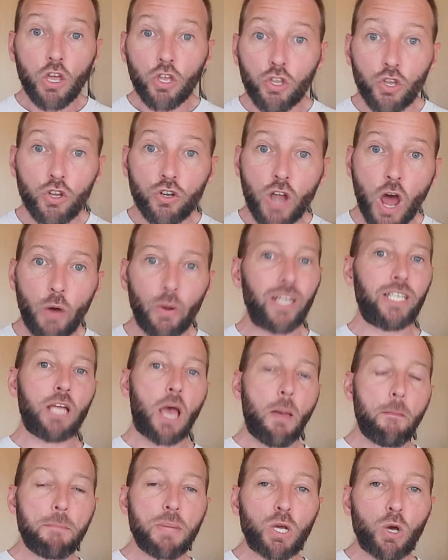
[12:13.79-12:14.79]
You know
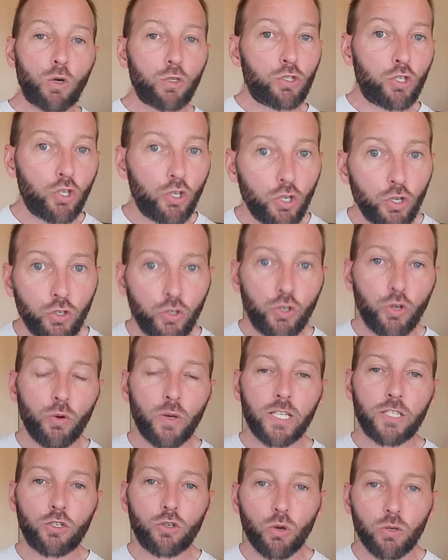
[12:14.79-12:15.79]
it because you
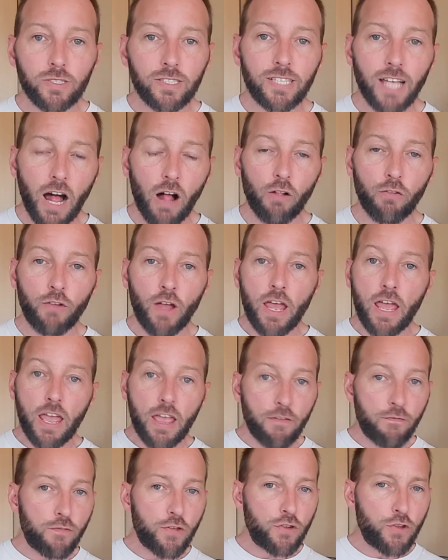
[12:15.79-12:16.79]
do it yourself.
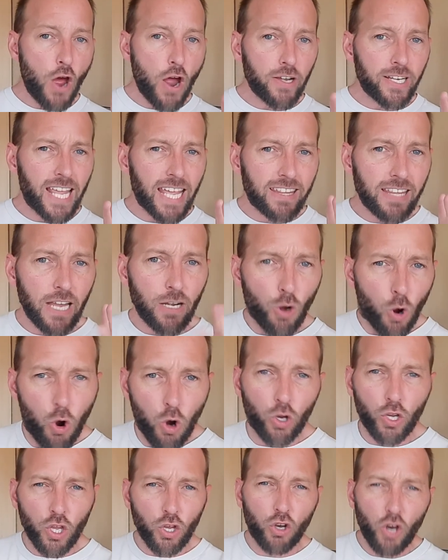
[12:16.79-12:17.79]
If you don't get that
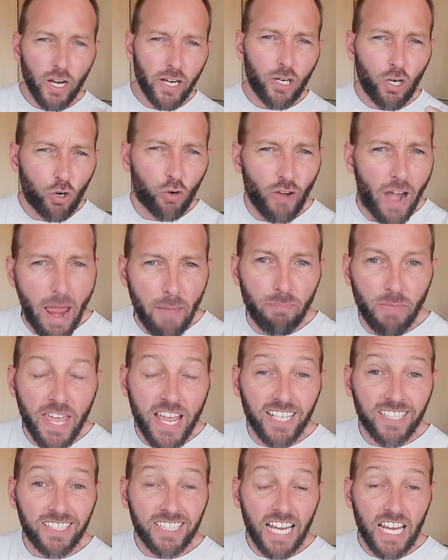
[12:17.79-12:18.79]
hook, you got to grab
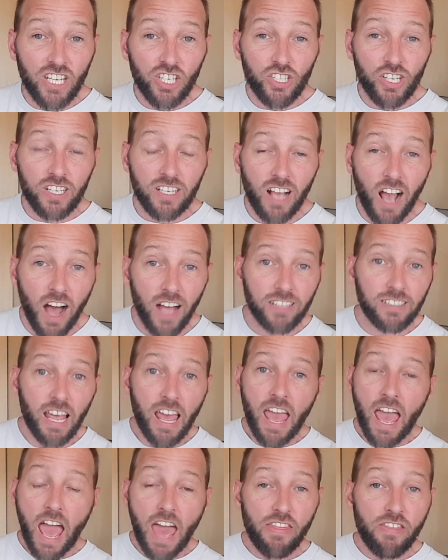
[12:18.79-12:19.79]
their attention, guys,
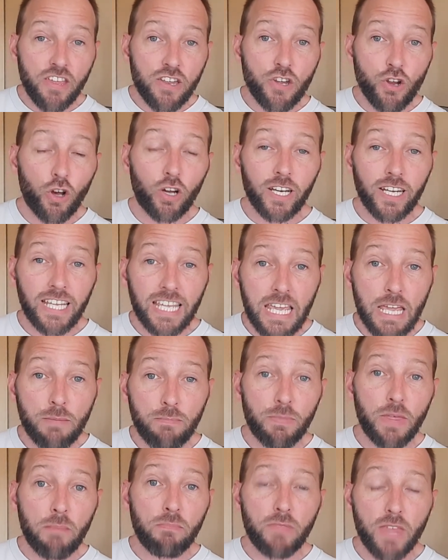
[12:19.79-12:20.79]
and then you got to
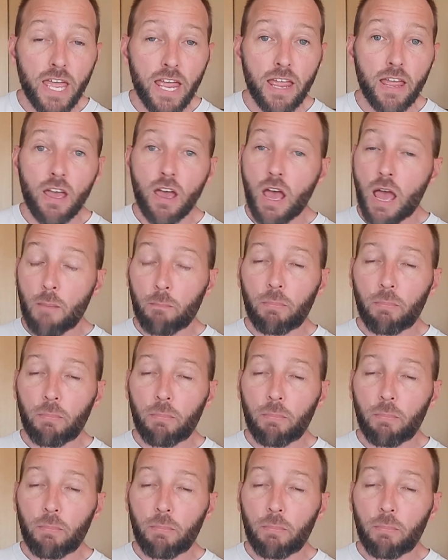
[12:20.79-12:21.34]
keep them there.